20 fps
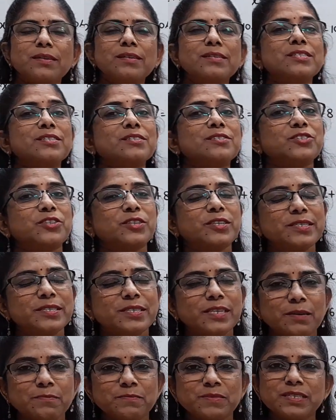in such
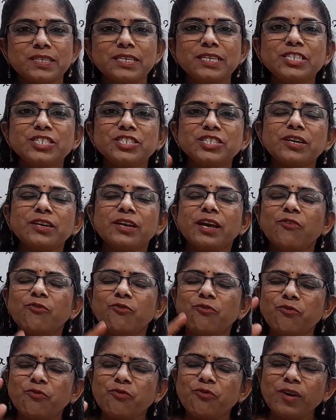exams each and
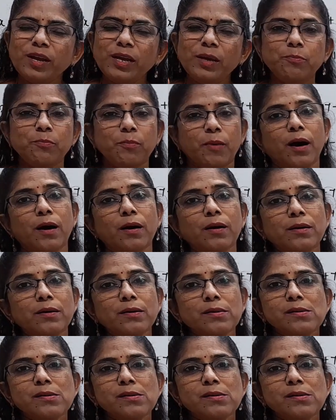every mark